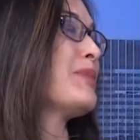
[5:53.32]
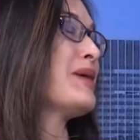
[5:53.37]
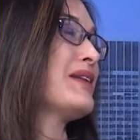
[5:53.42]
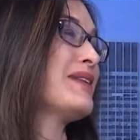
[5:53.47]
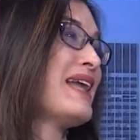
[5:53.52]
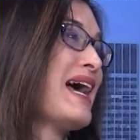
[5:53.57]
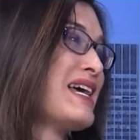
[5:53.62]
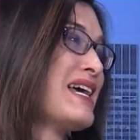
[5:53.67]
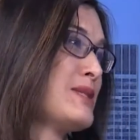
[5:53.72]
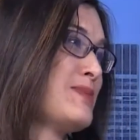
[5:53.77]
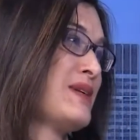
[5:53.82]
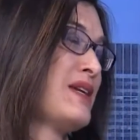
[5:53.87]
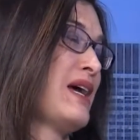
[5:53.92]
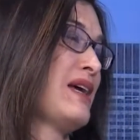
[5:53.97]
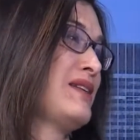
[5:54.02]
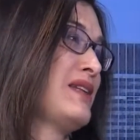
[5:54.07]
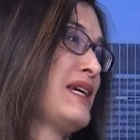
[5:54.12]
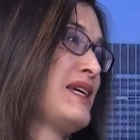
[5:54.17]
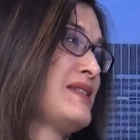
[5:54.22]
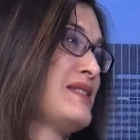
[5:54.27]
but last but
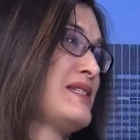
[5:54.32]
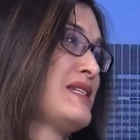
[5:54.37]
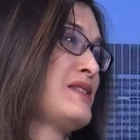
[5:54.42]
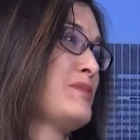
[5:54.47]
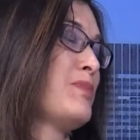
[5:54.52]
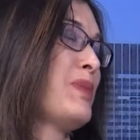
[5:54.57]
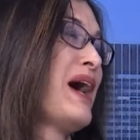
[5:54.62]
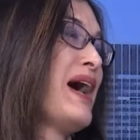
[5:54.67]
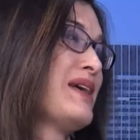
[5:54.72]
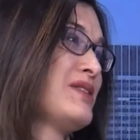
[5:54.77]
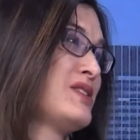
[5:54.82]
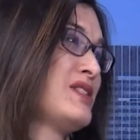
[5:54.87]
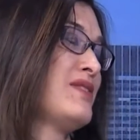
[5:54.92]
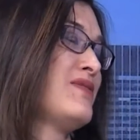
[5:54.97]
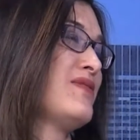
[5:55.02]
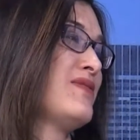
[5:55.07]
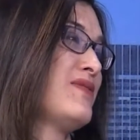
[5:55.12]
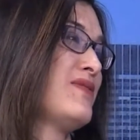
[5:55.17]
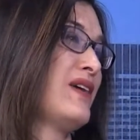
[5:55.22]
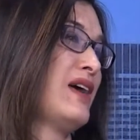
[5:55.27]
not least is
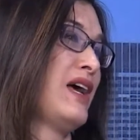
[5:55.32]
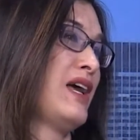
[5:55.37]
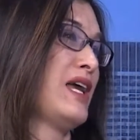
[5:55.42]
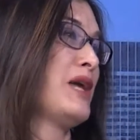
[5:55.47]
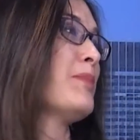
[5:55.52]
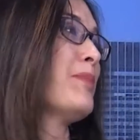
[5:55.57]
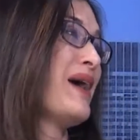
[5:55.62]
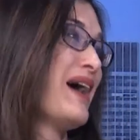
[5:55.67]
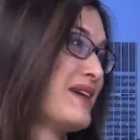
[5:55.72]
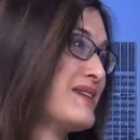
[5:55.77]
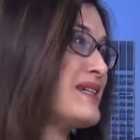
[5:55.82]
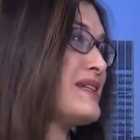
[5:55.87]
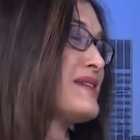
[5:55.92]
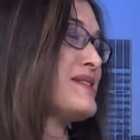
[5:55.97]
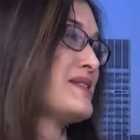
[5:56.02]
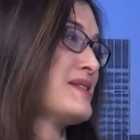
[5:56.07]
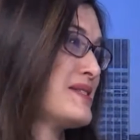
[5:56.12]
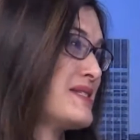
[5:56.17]
positive impact on